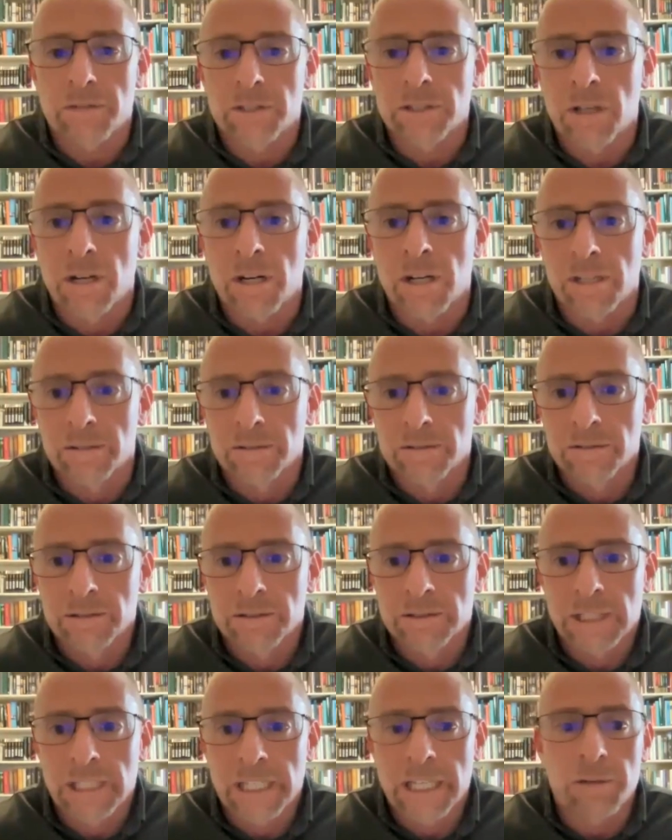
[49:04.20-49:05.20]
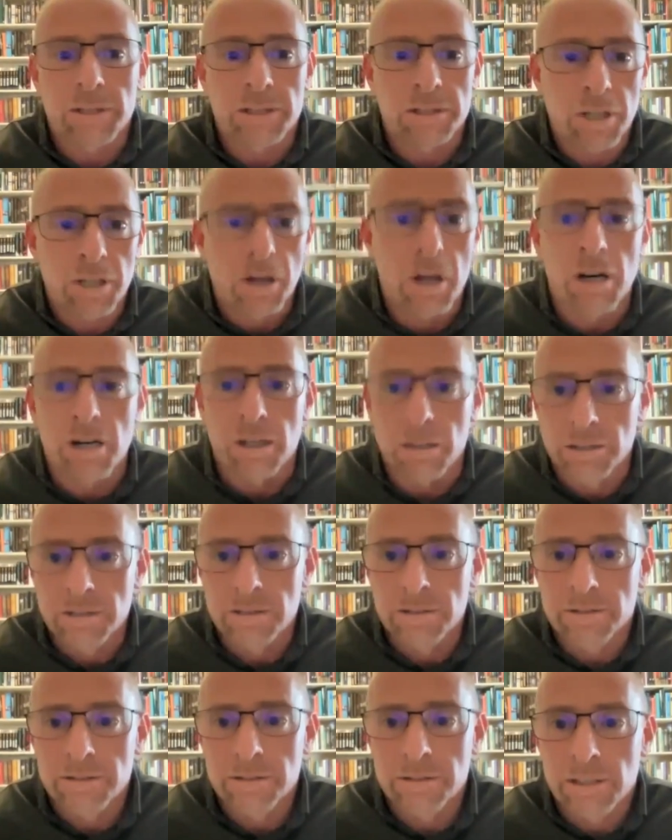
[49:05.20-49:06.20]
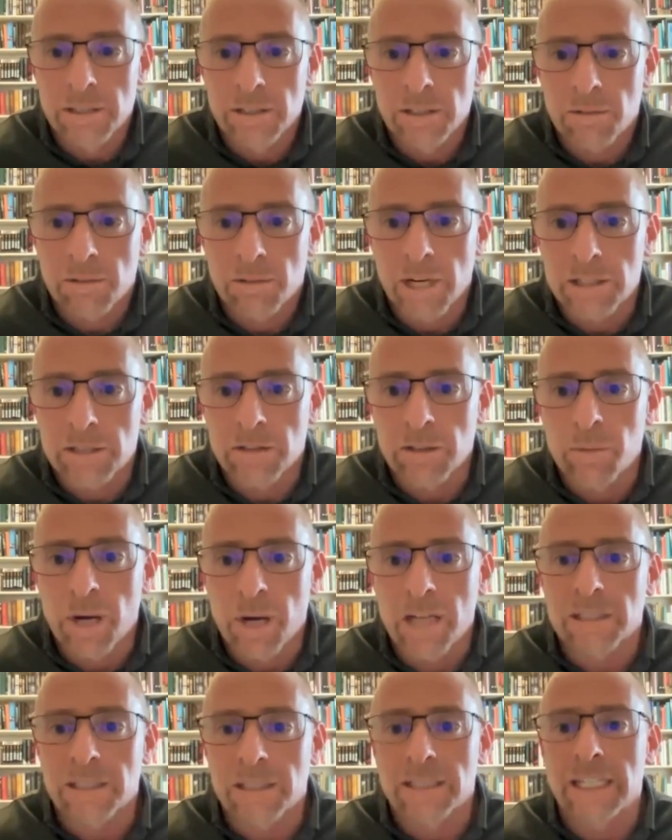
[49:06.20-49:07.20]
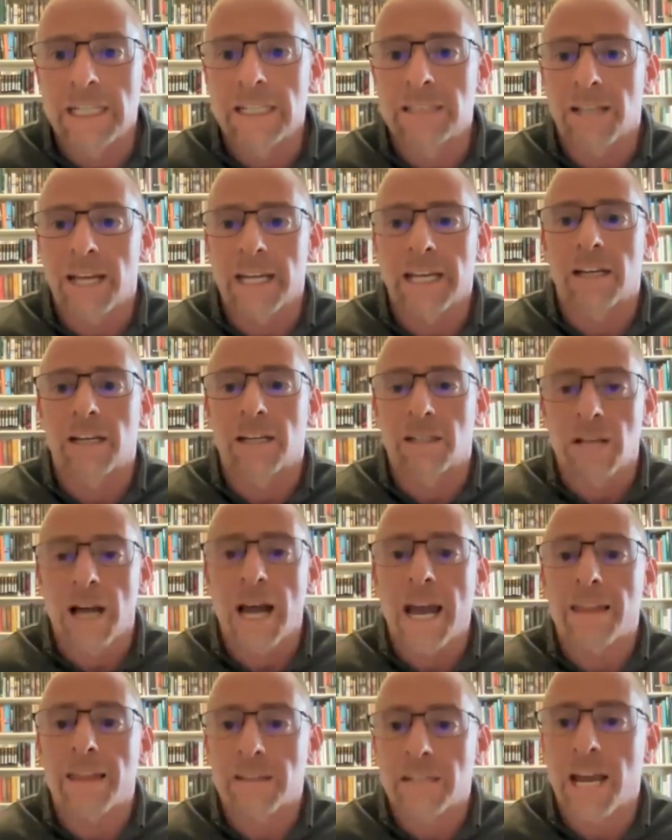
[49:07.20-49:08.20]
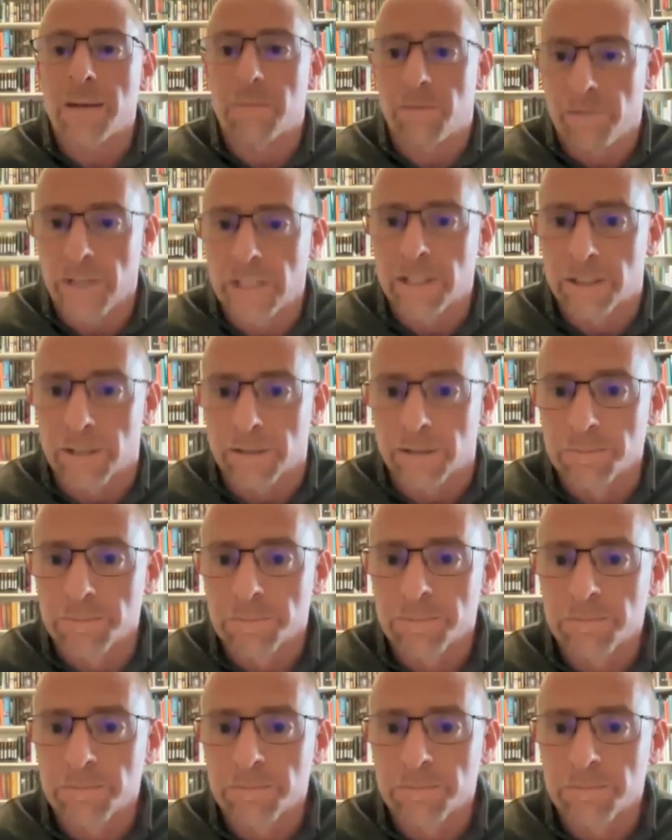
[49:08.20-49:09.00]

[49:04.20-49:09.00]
of Saul? He was tall, right? So yeah. he's like a Goliath type figure.